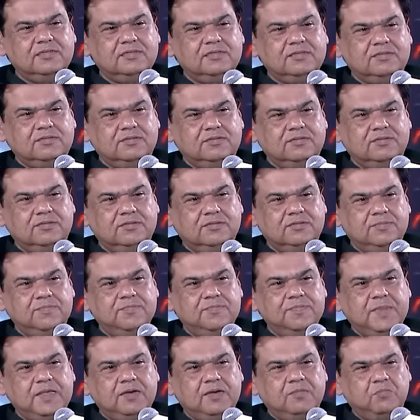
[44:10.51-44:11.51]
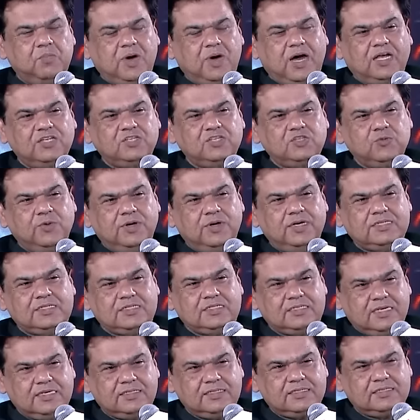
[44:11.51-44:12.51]
So March
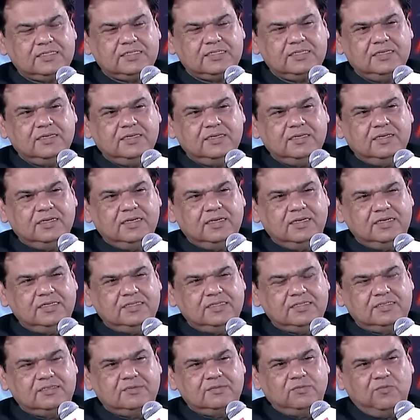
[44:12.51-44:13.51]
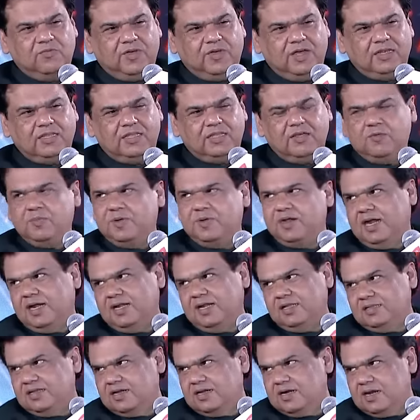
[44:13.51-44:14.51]
26 is when they'll be
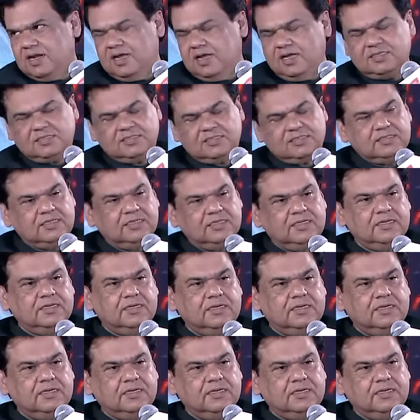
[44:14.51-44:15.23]
writing their class.